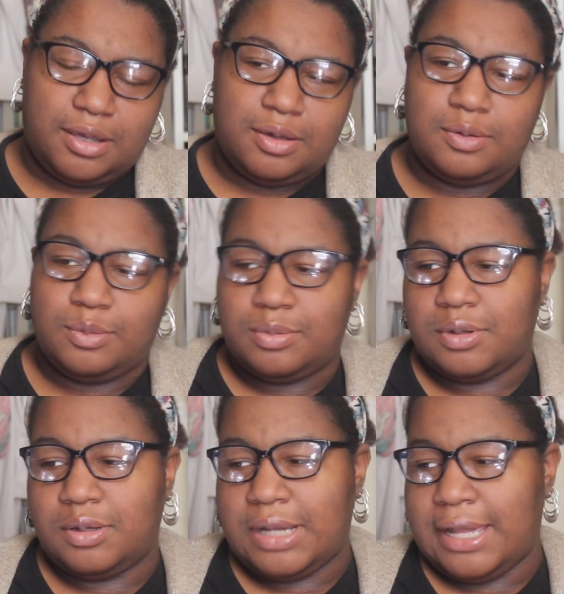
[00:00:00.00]
Oh,
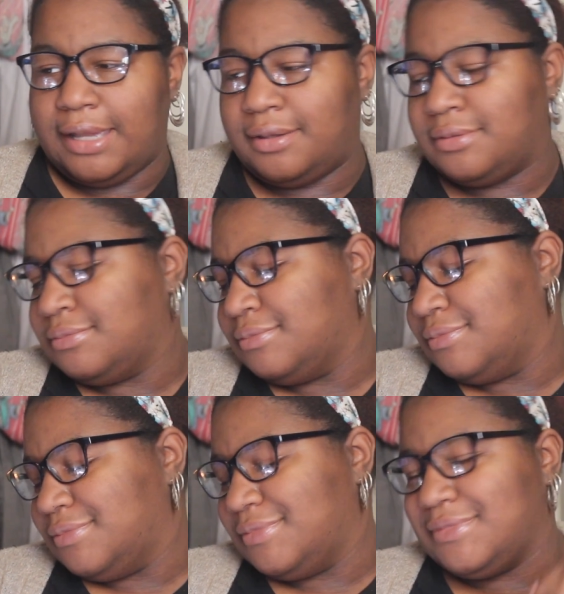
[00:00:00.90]
okay.
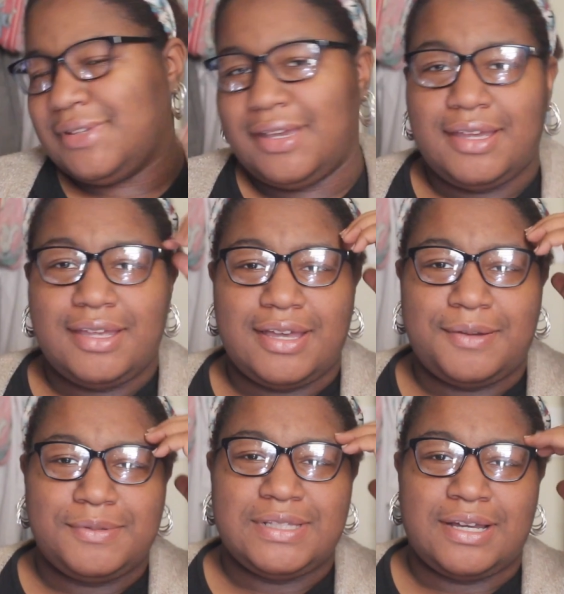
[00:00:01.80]
That
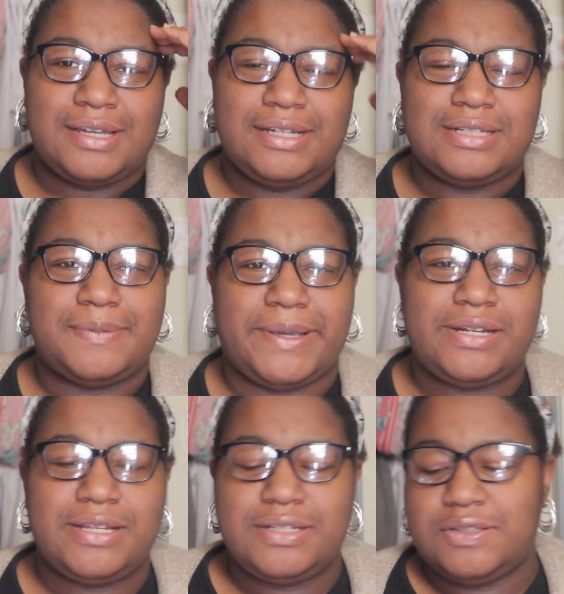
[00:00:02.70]
was not
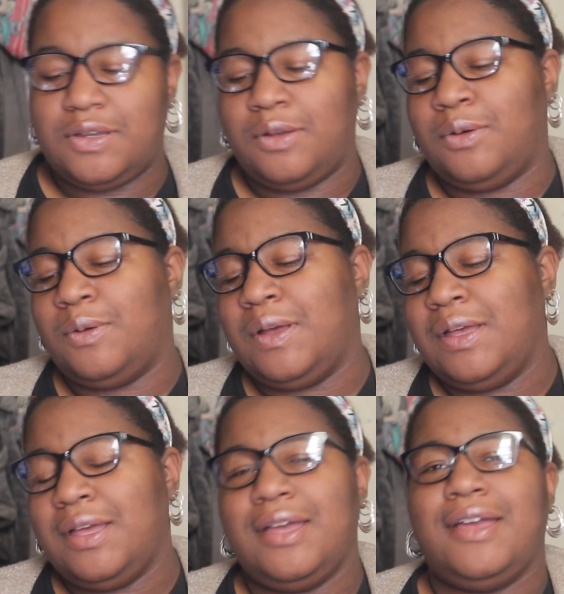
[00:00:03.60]
expected. So
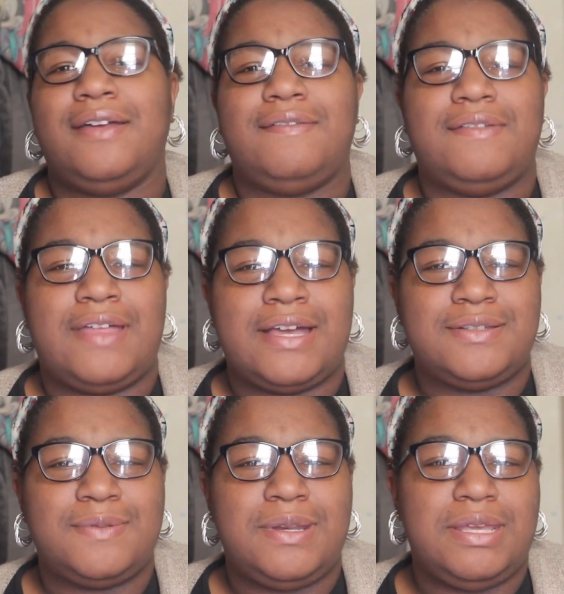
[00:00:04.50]
the
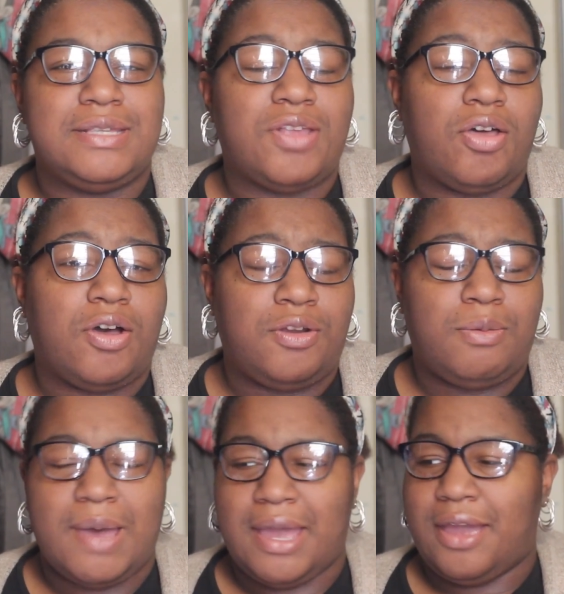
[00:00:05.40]
last one is auto
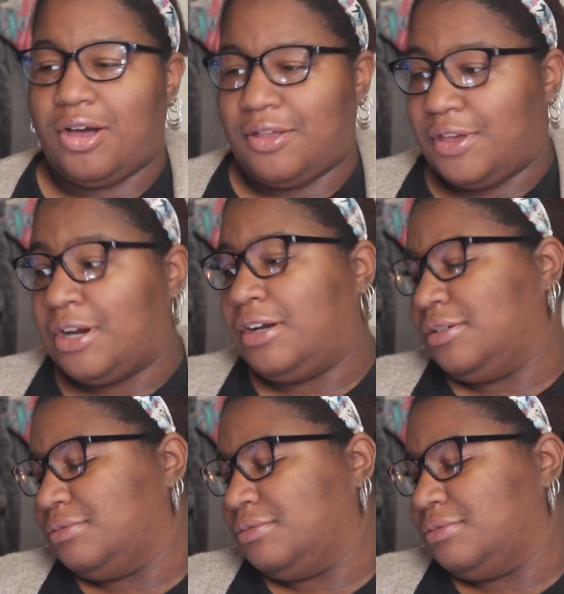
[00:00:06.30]
by author.